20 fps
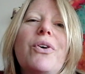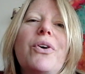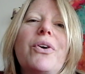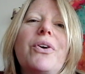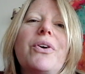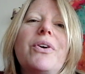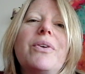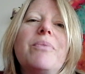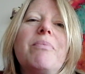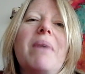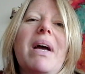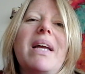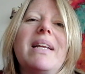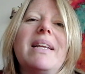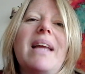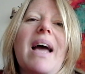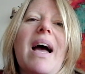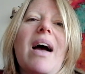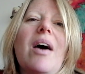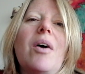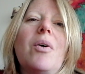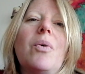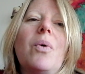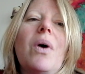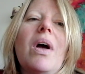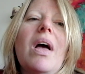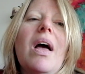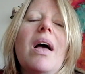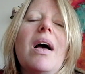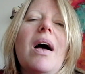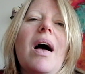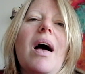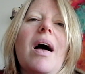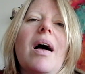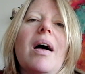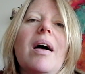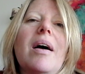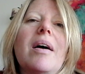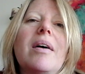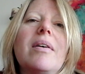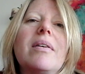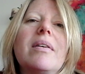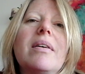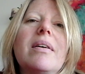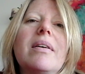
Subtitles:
heard by now, uh,